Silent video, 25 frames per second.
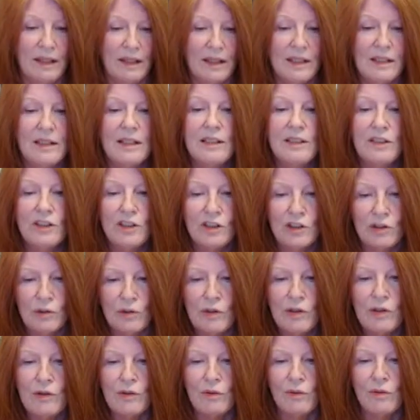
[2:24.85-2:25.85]
It is
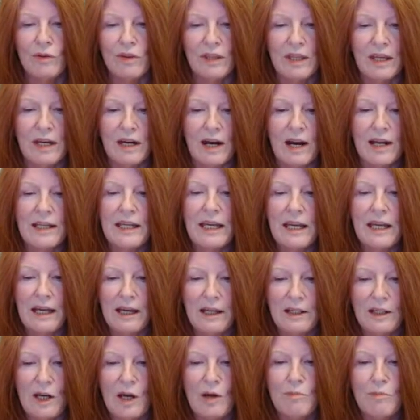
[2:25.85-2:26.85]
true that I
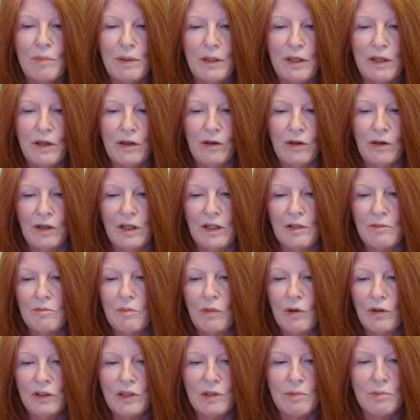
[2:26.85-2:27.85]
can appear in
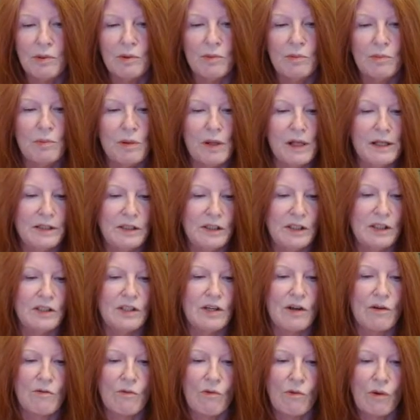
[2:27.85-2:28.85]
multiple places
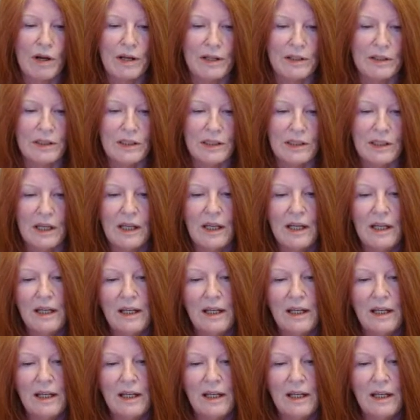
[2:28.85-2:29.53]
at once,